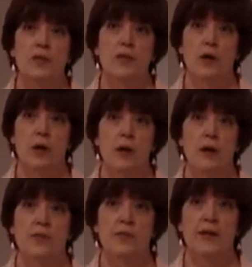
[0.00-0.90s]
There are
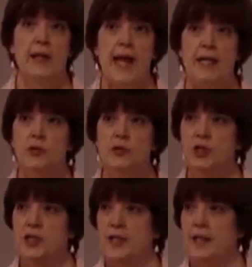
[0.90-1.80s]
The
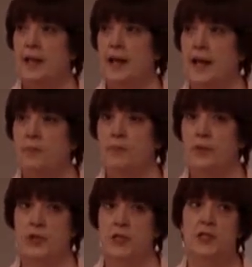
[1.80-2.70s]
estrogen and
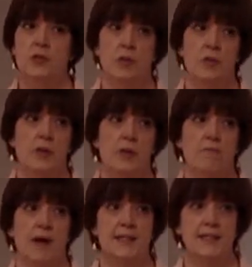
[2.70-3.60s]
progesterone that
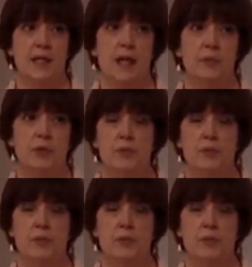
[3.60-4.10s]
are rising up